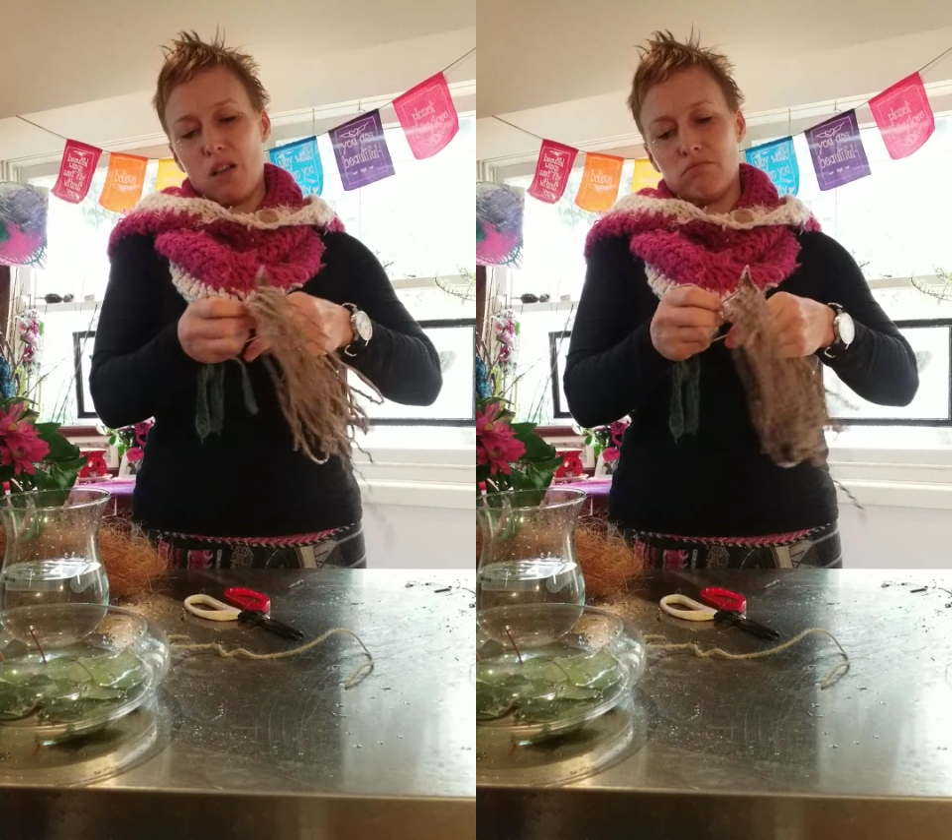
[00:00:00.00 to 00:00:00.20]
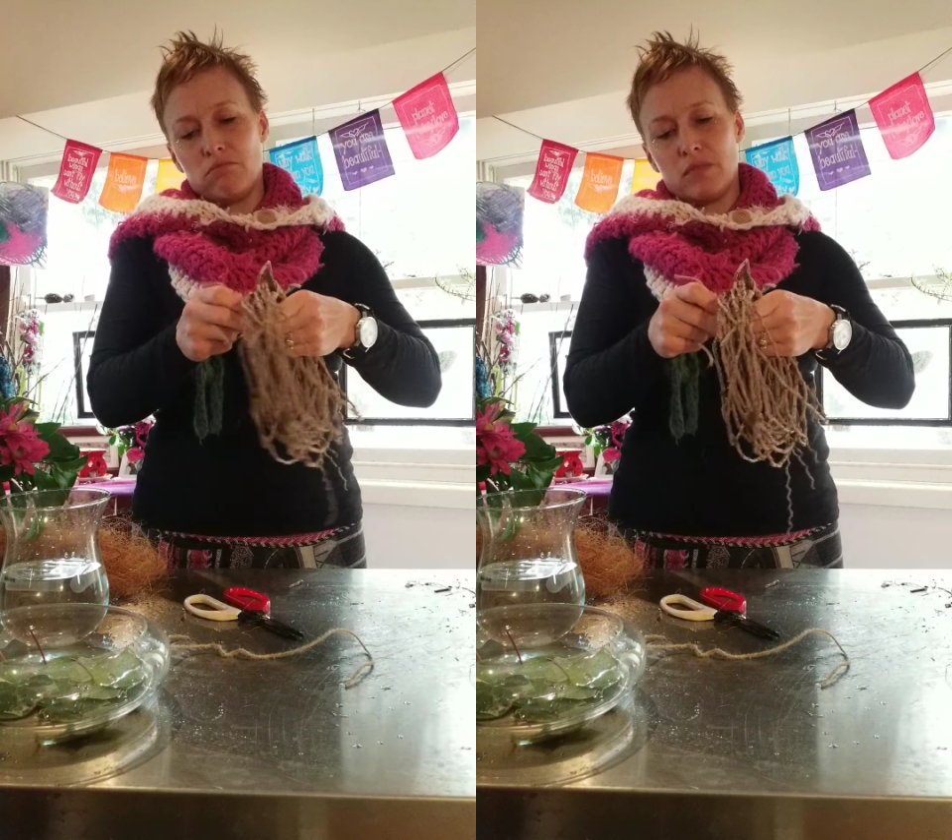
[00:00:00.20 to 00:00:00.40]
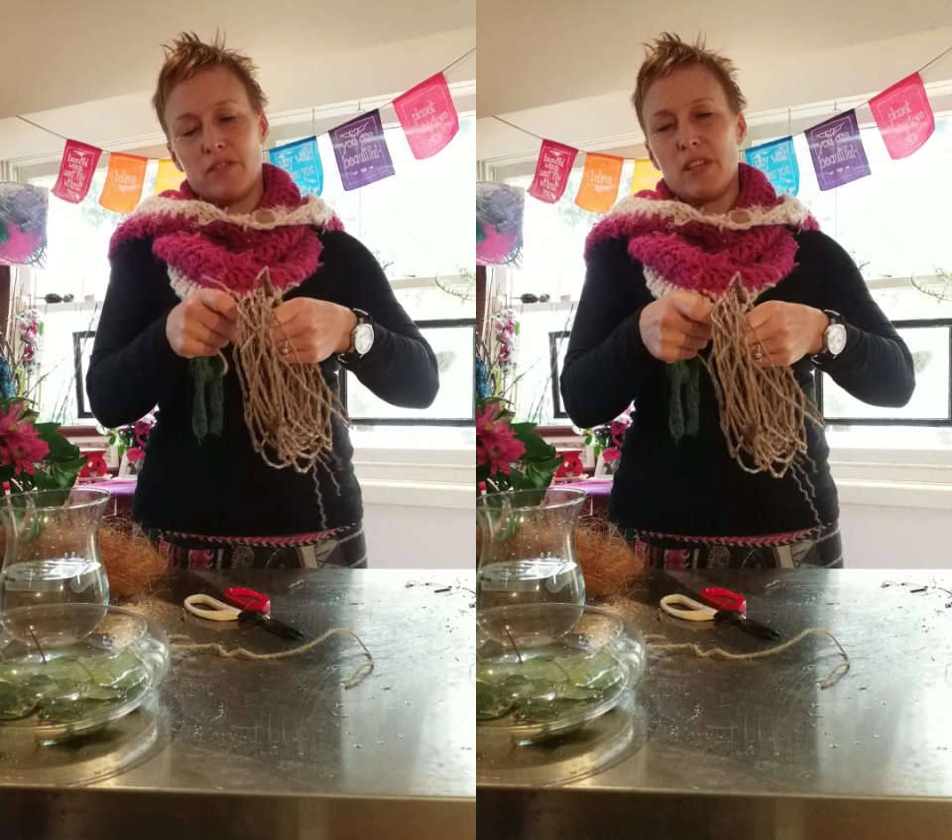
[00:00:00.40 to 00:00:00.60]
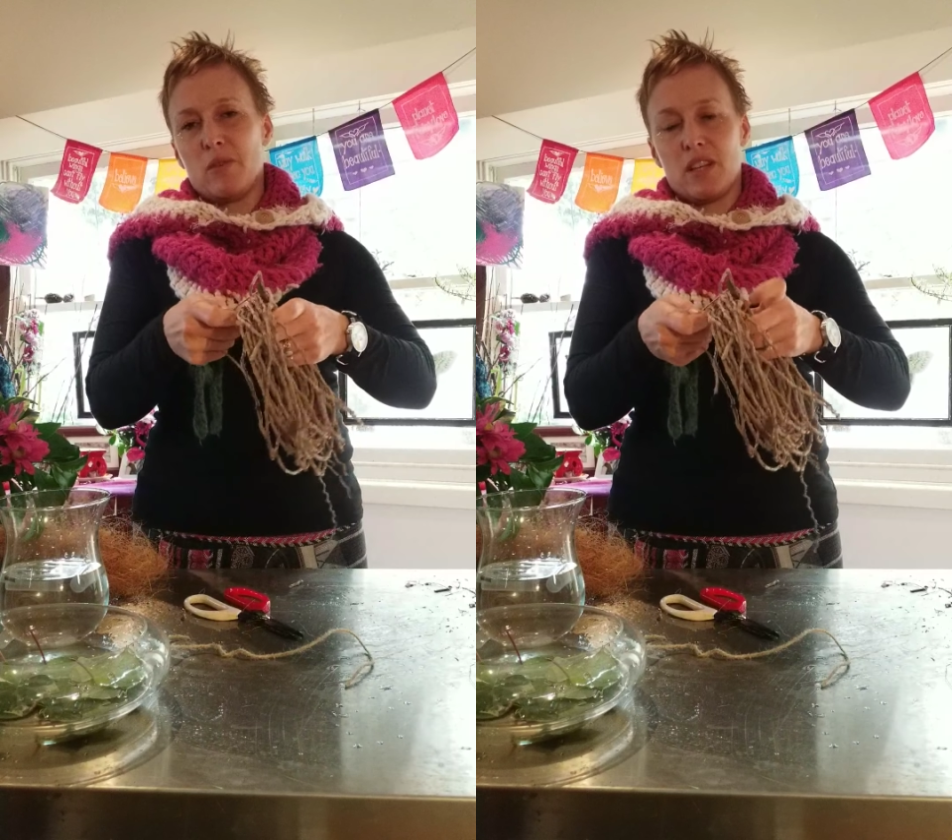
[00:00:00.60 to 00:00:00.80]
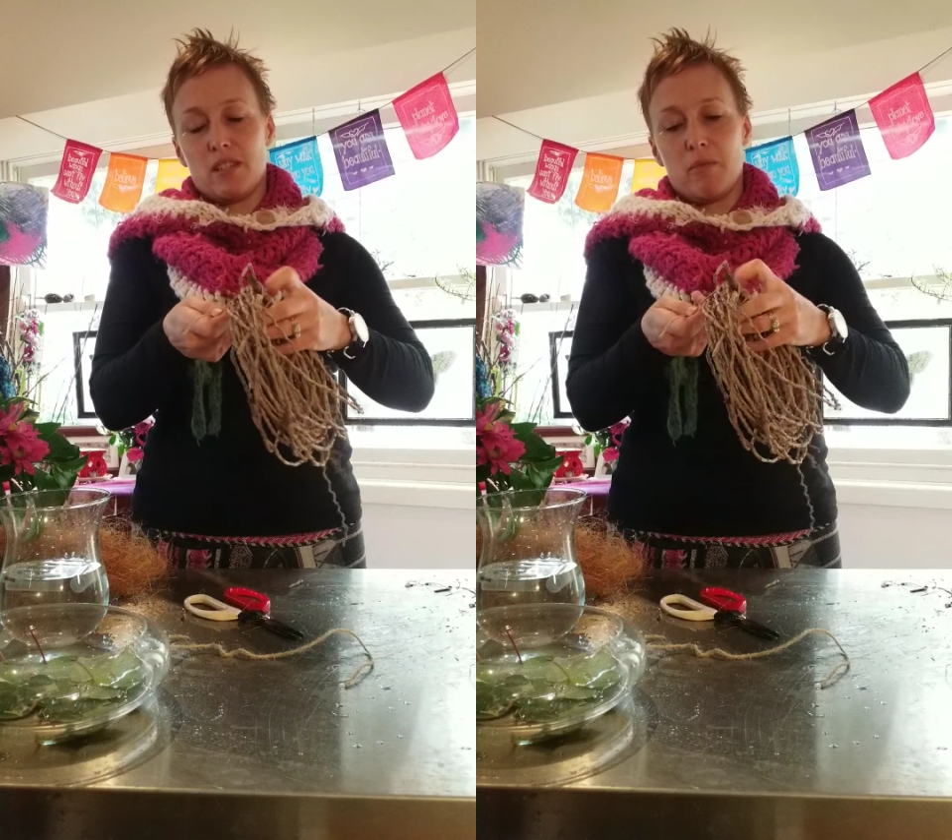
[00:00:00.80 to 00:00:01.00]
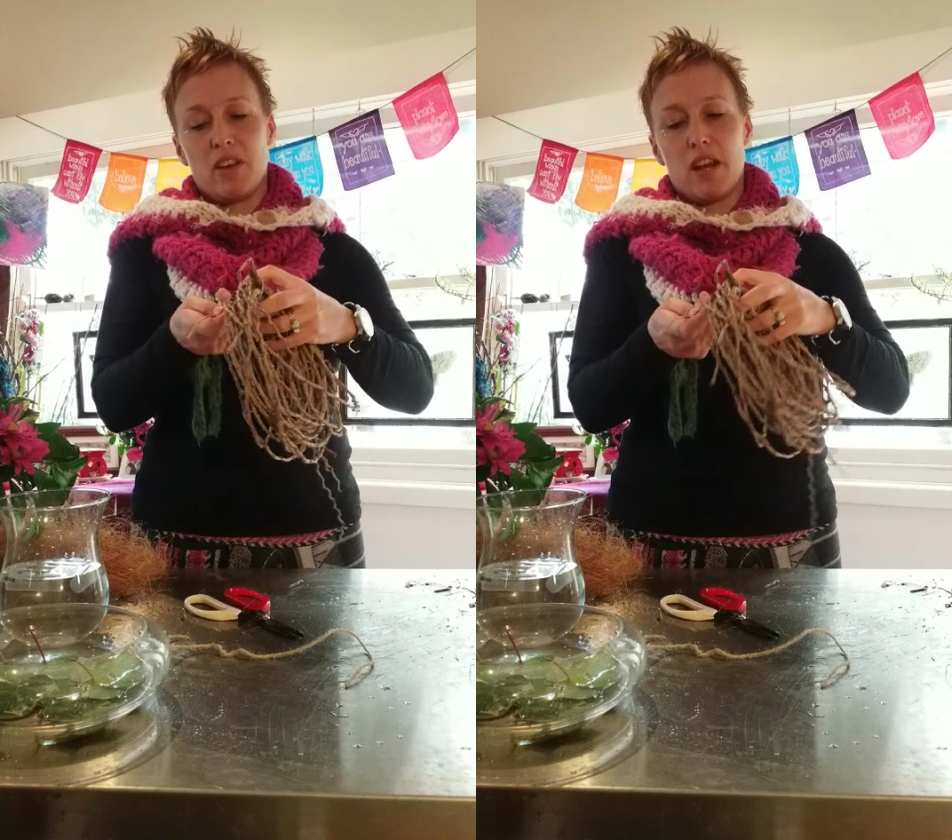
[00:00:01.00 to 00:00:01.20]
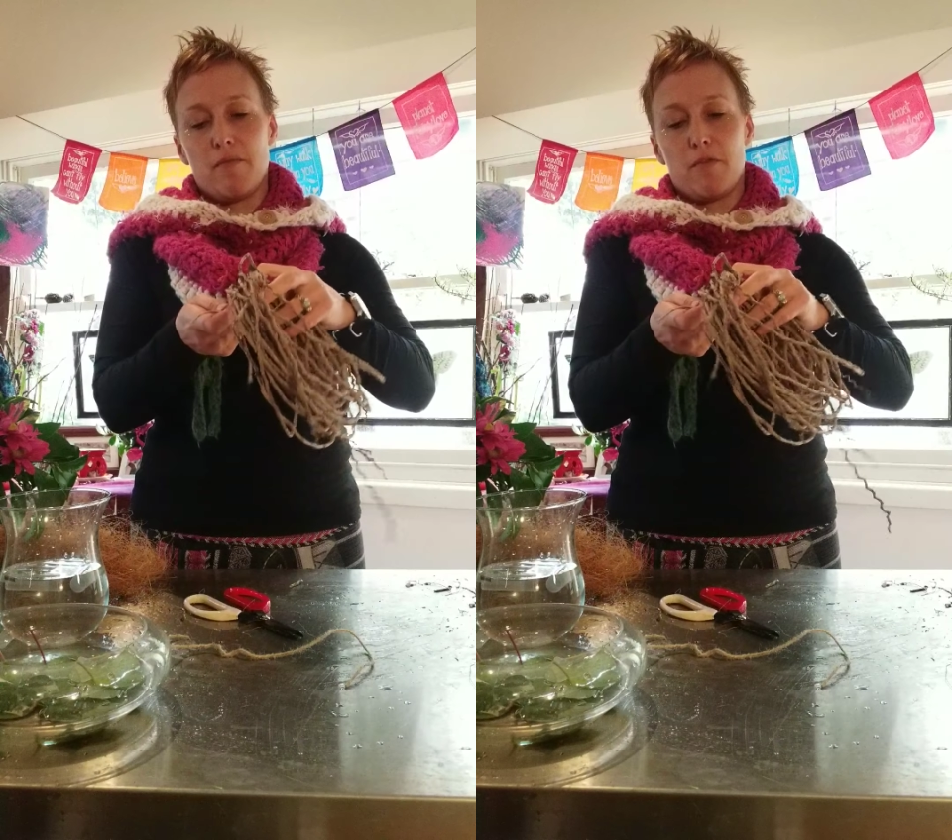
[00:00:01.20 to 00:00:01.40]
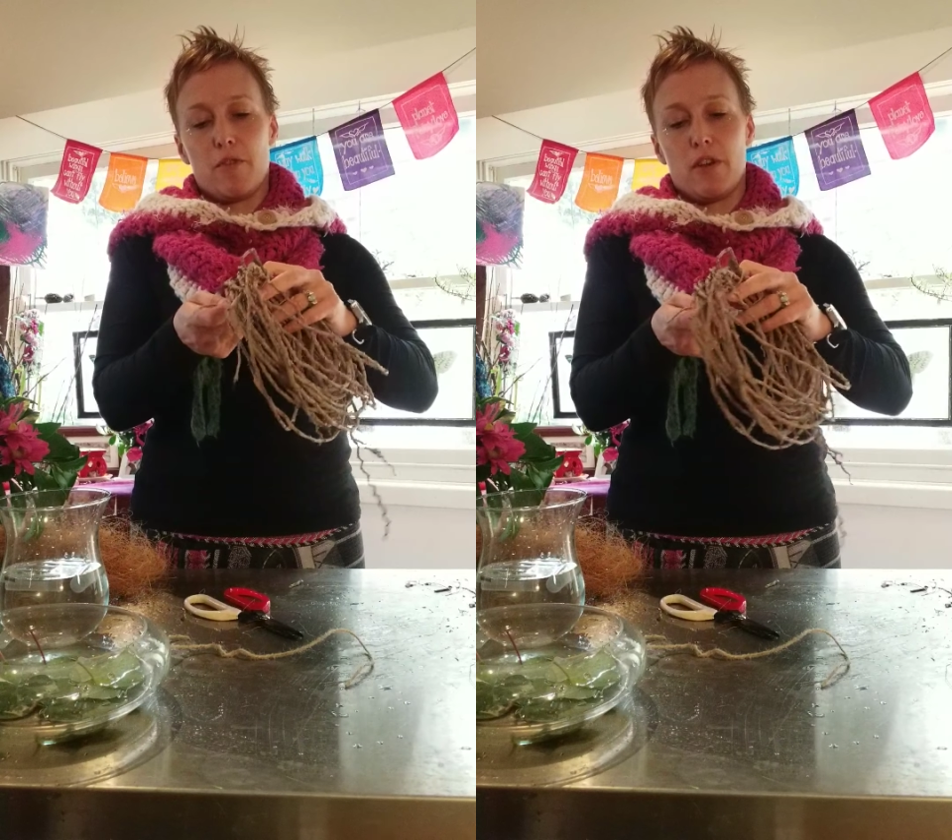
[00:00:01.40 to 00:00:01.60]
If anyone has a better name
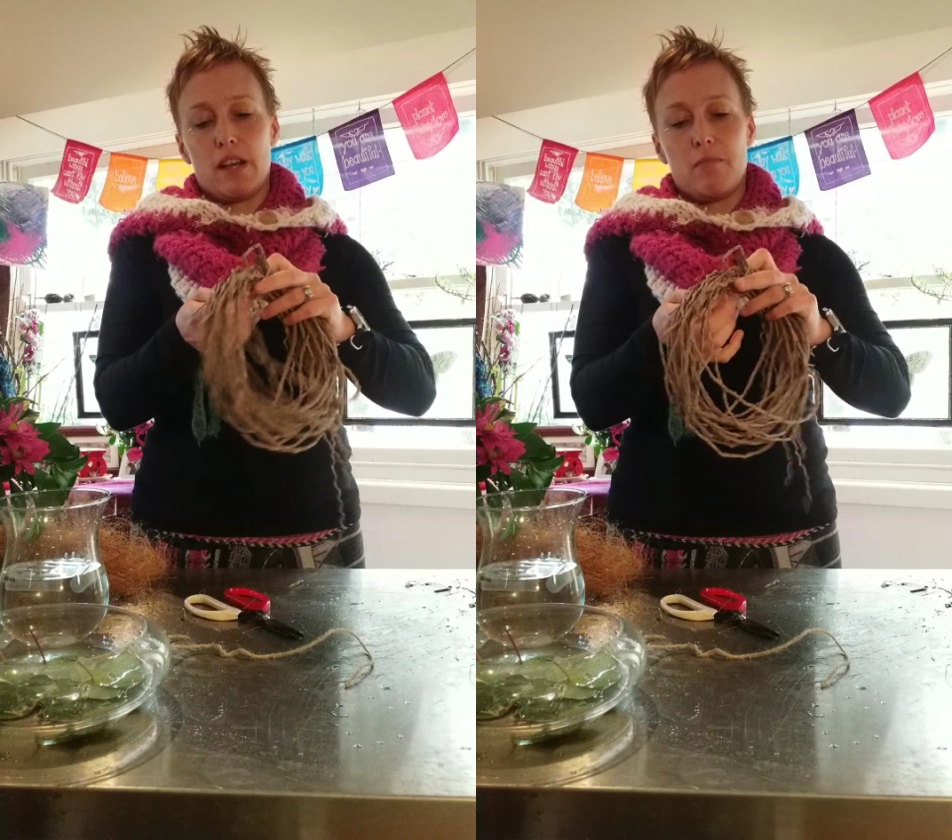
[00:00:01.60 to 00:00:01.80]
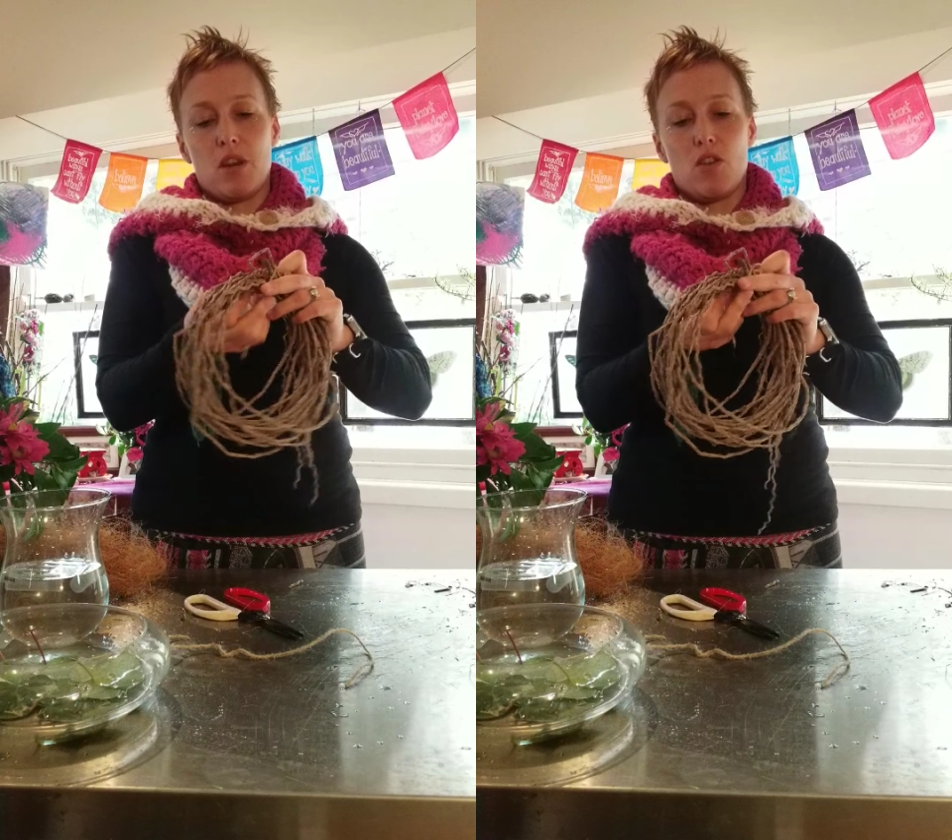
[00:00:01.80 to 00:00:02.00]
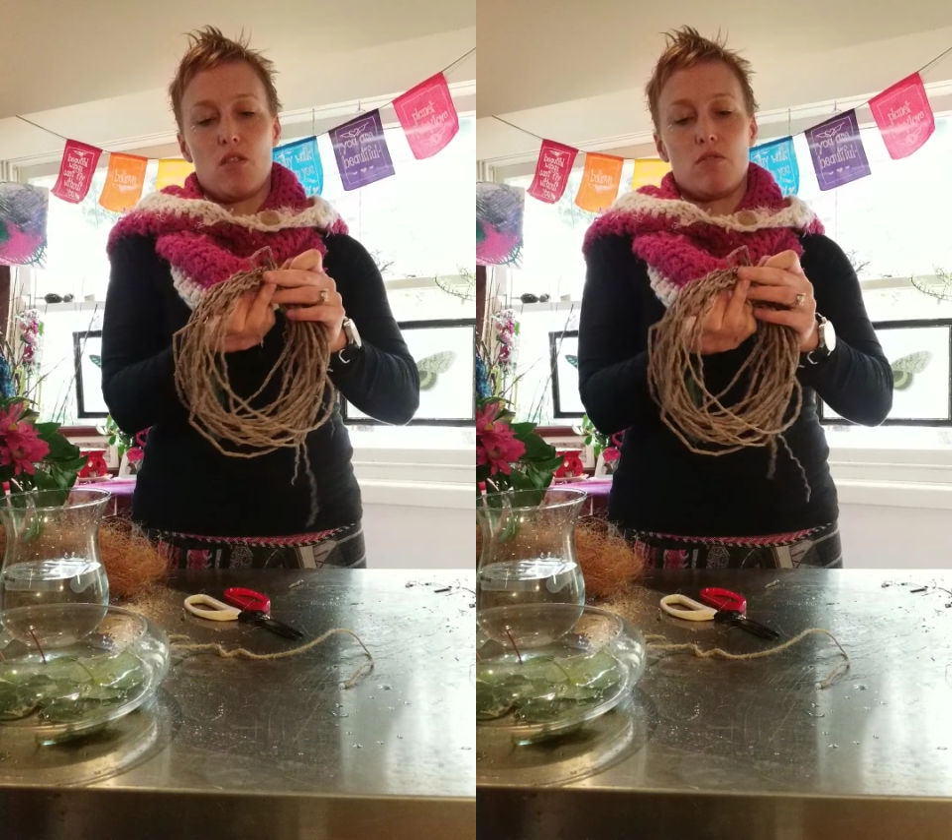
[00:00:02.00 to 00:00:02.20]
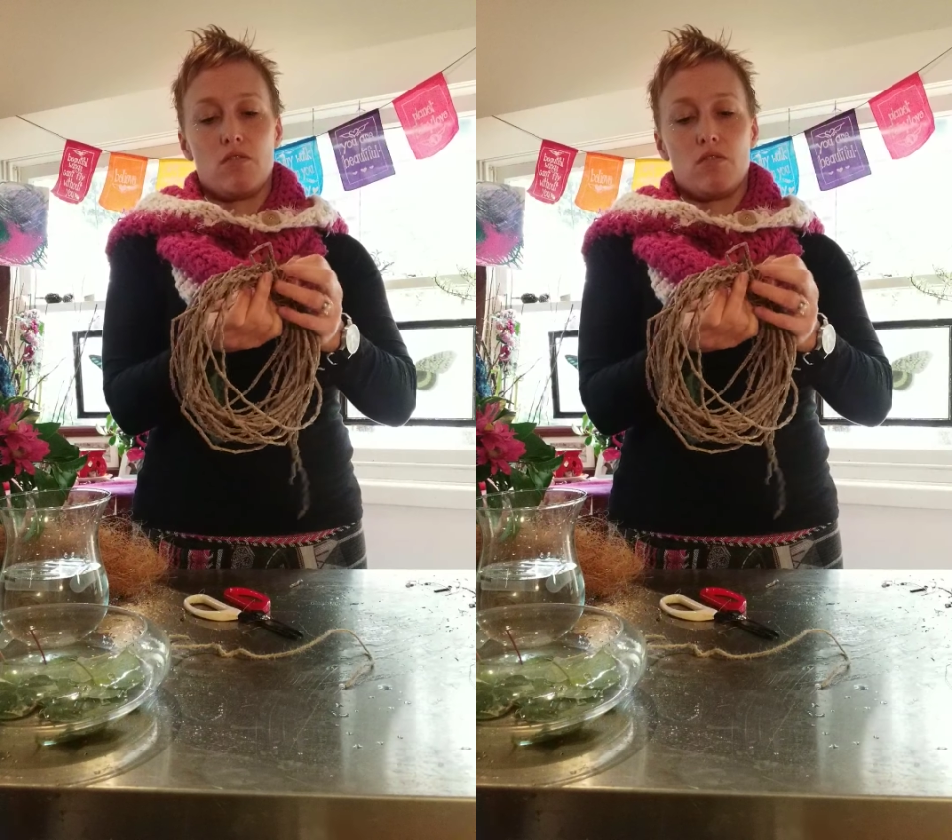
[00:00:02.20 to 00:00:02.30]
for it, let me know.